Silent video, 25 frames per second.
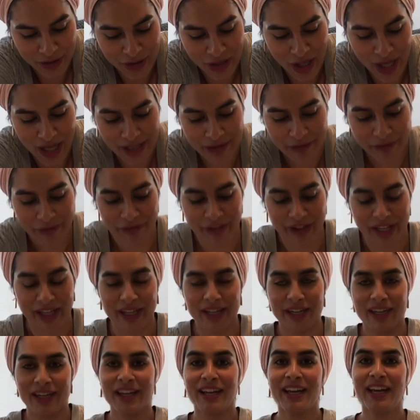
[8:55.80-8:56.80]
a lot of
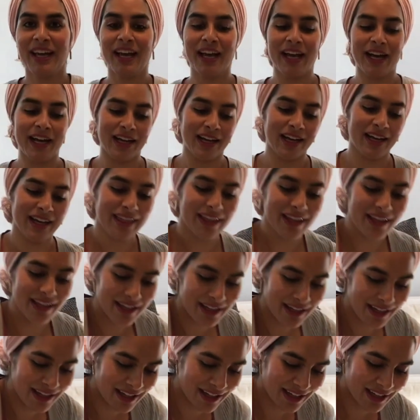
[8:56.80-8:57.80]
fun. I
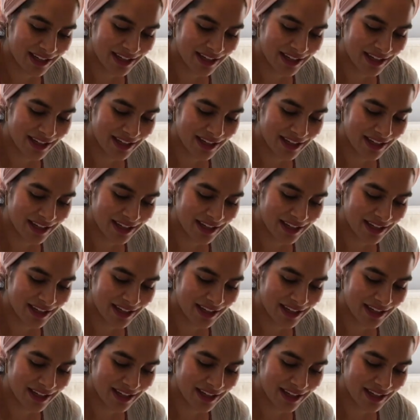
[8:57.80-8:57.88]
think